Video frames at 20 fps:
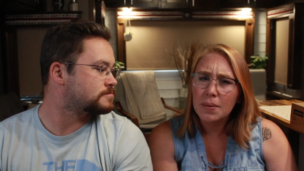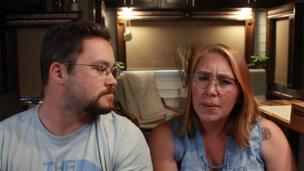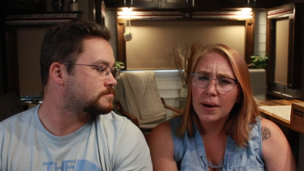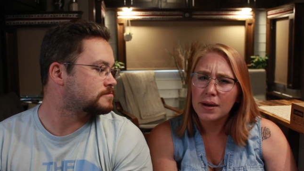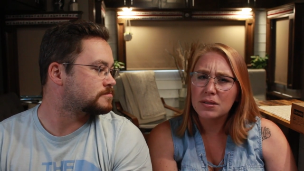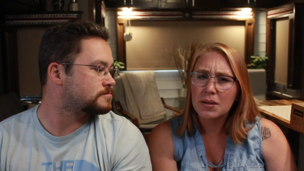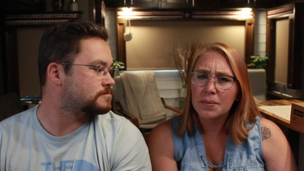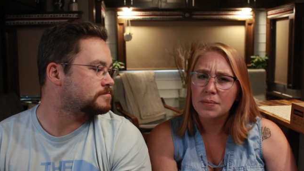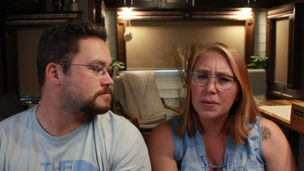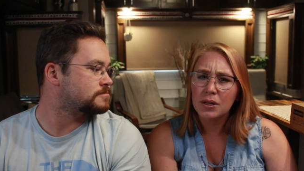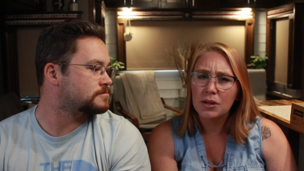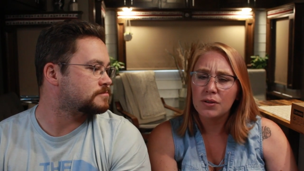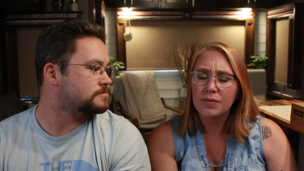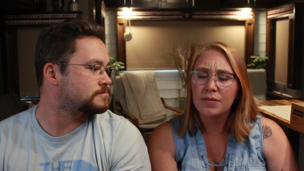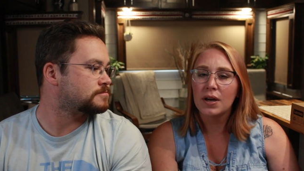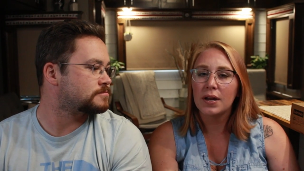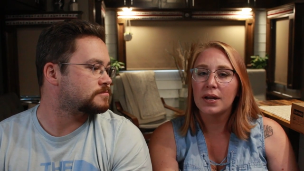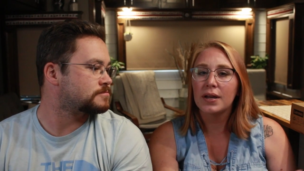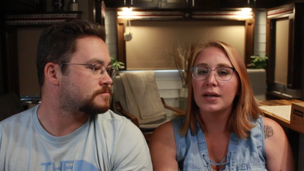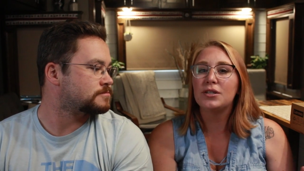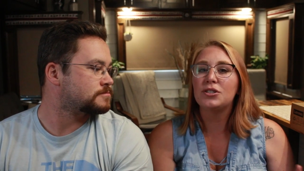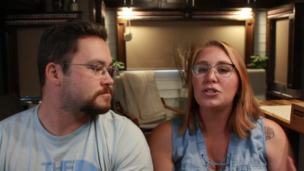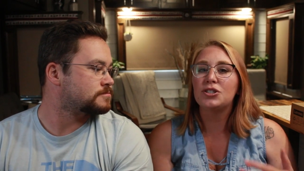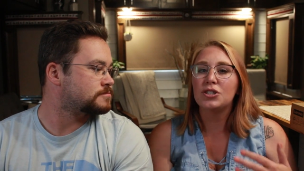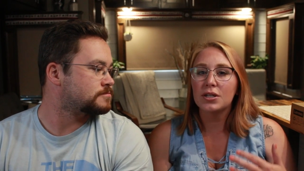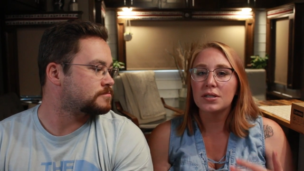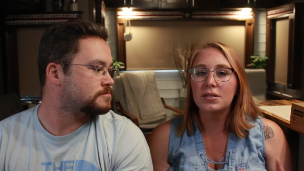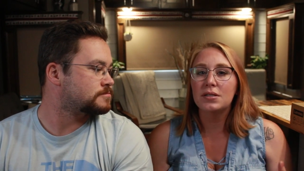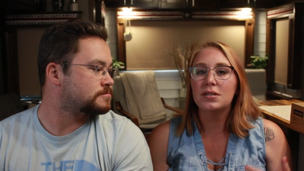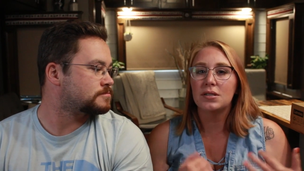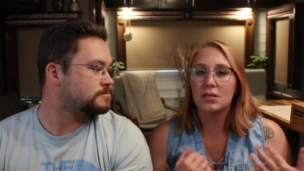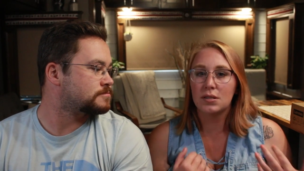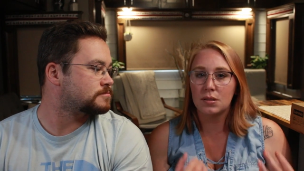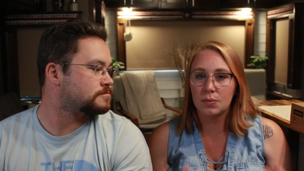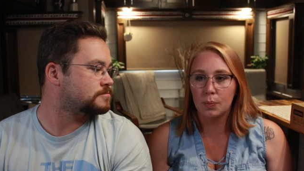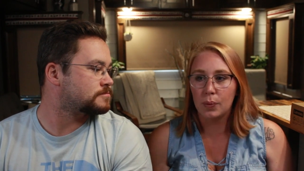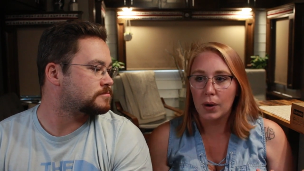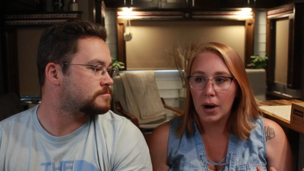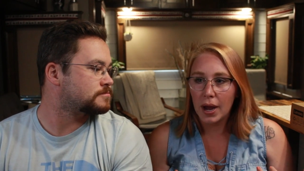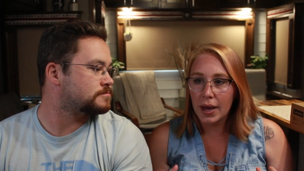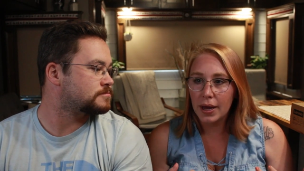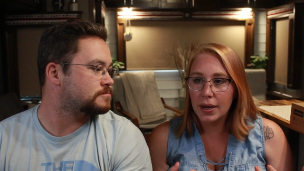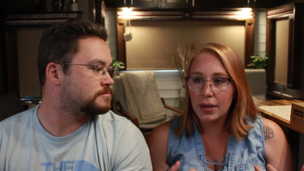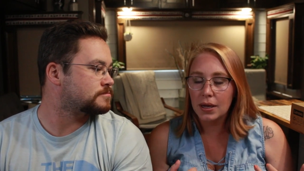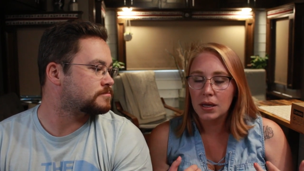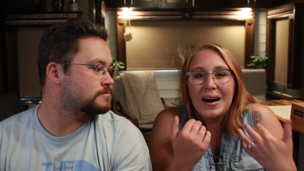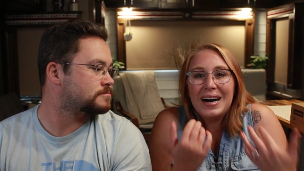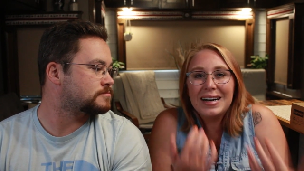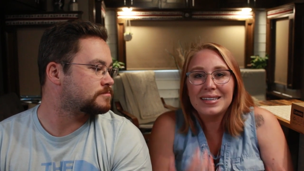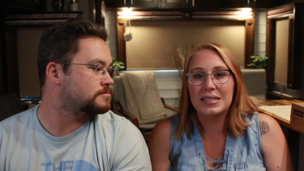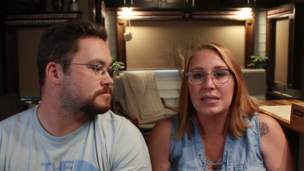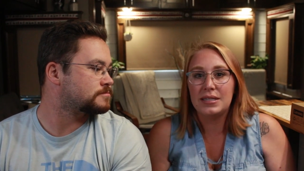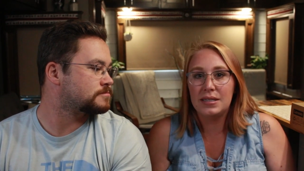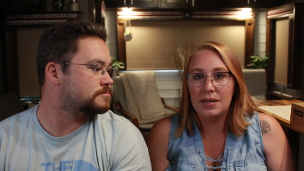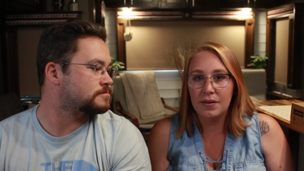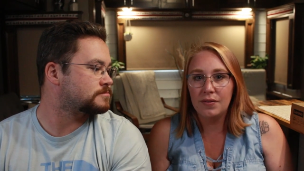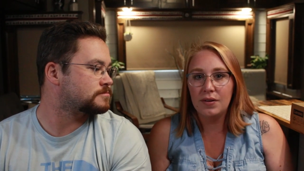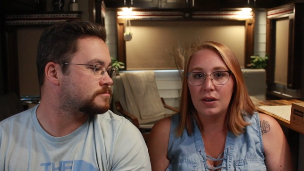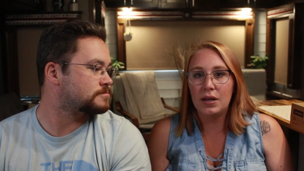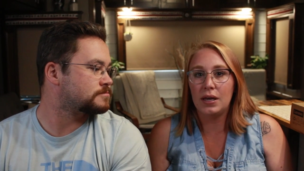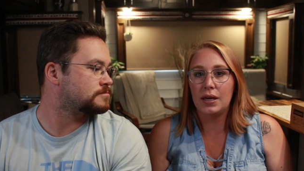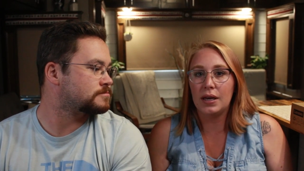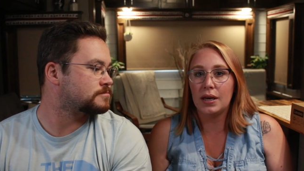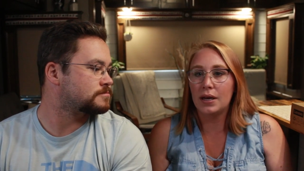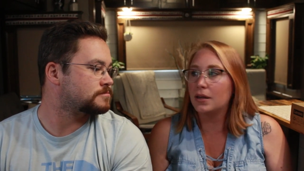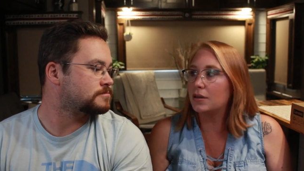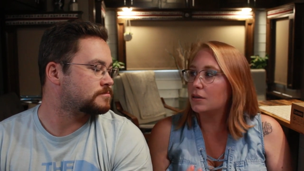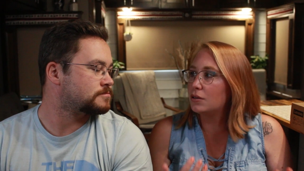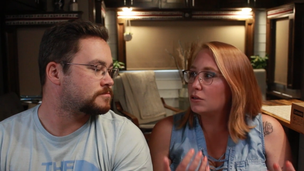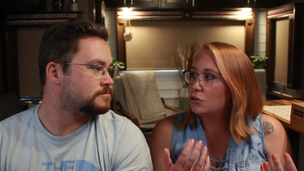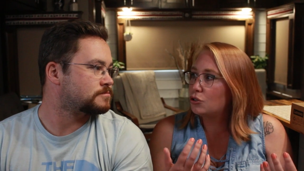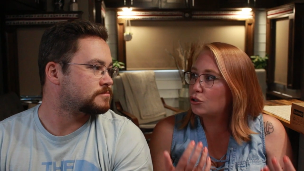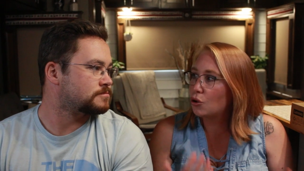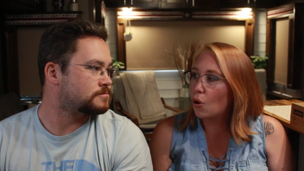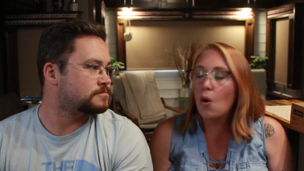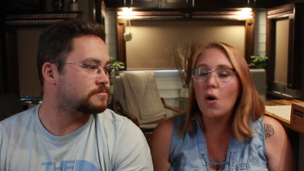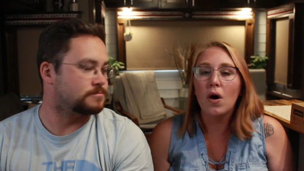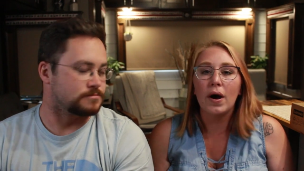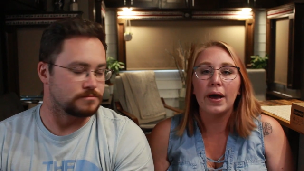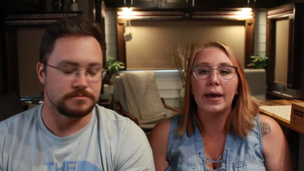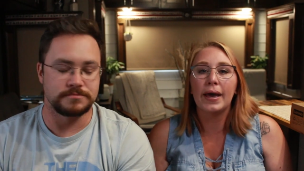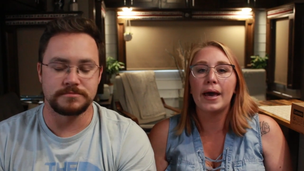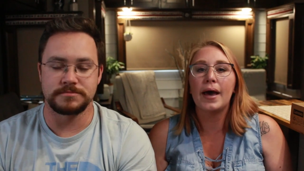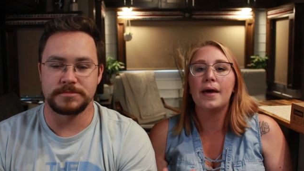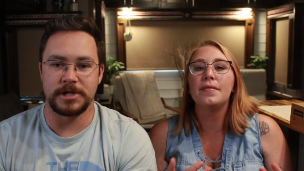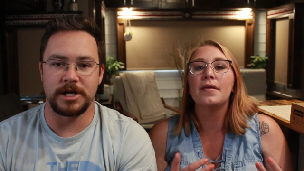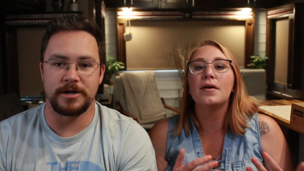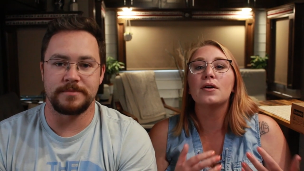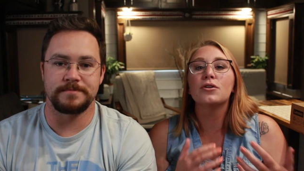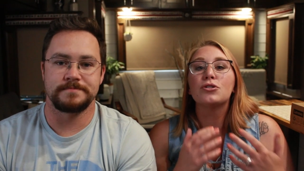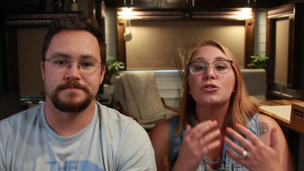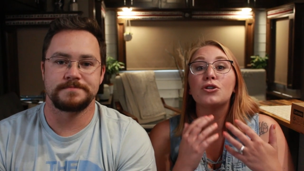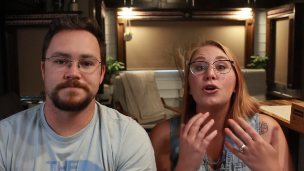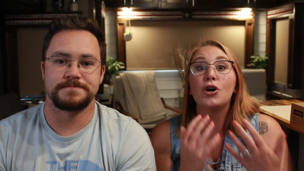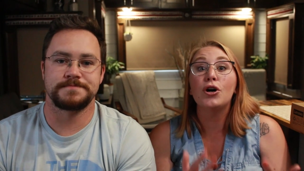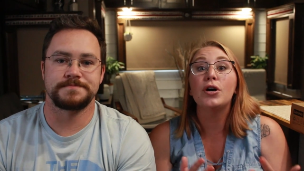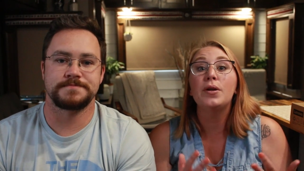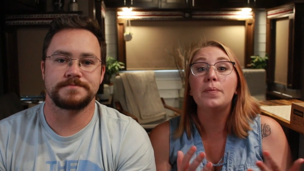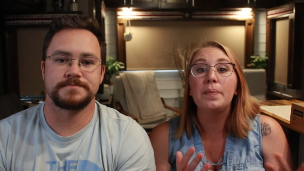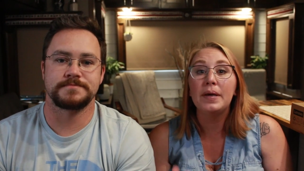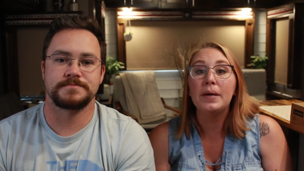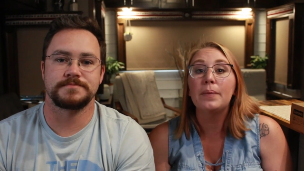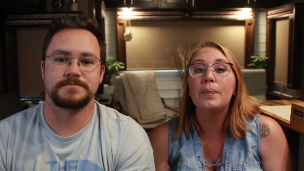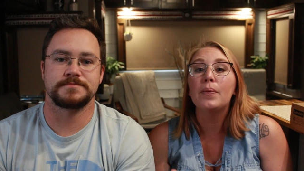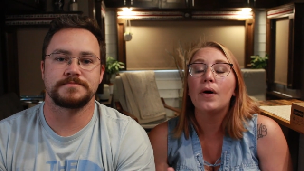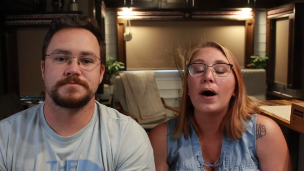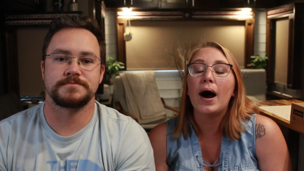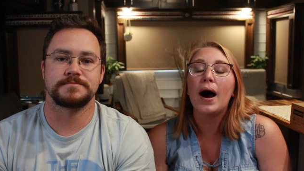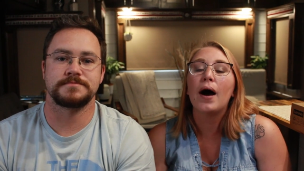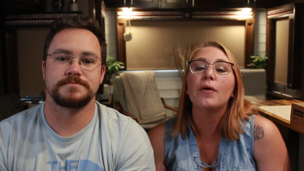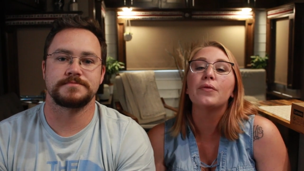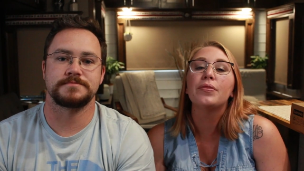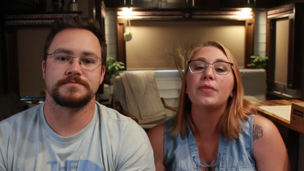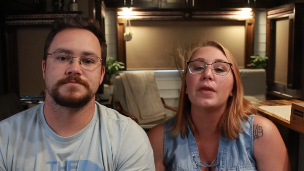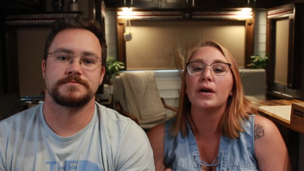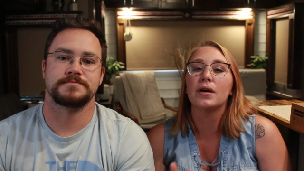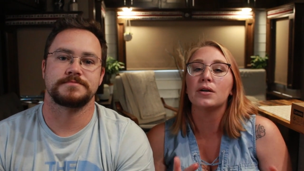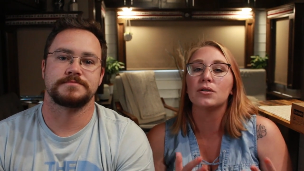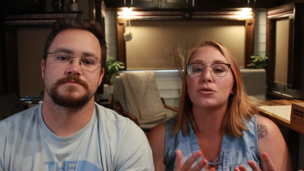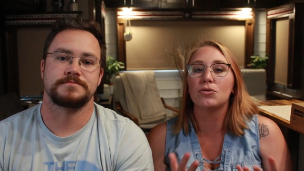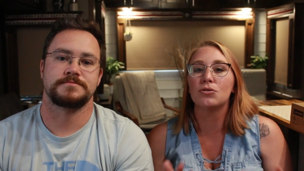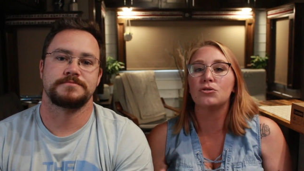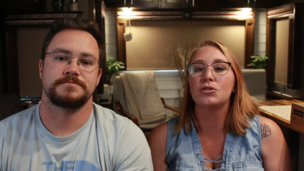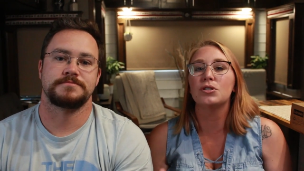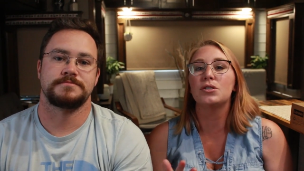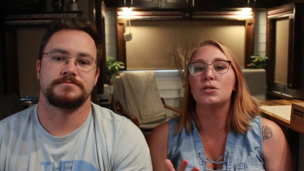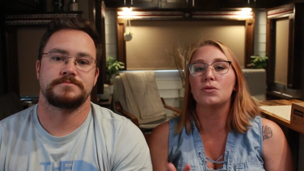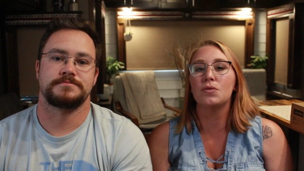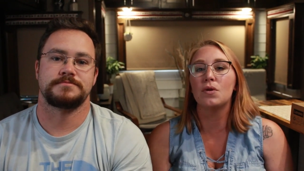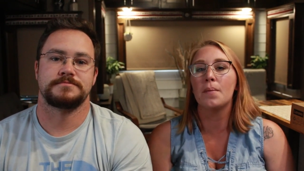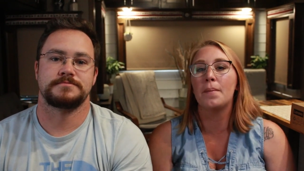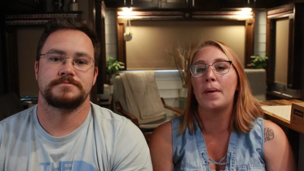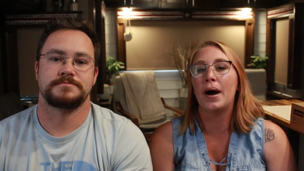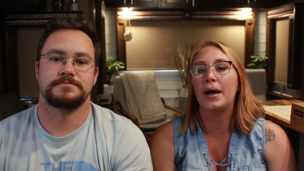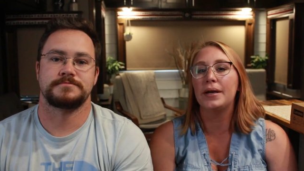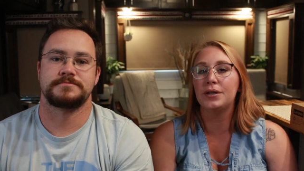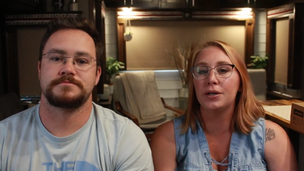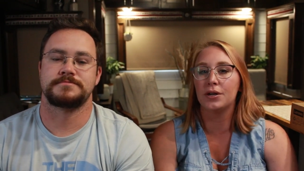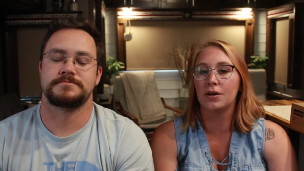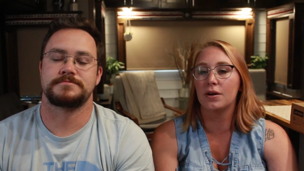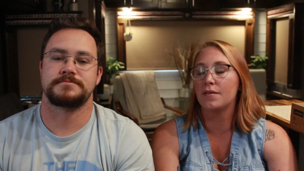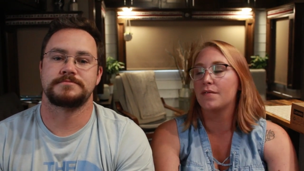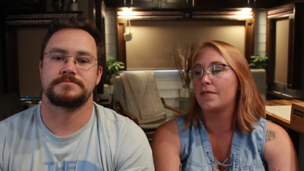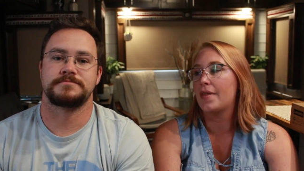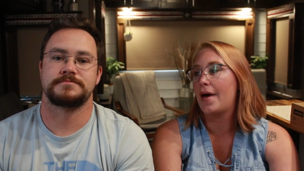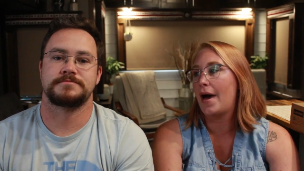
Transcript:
Speaker 1: about something you've done. It's just to spread positivity and joy. And there's good people out there. So just a reminder of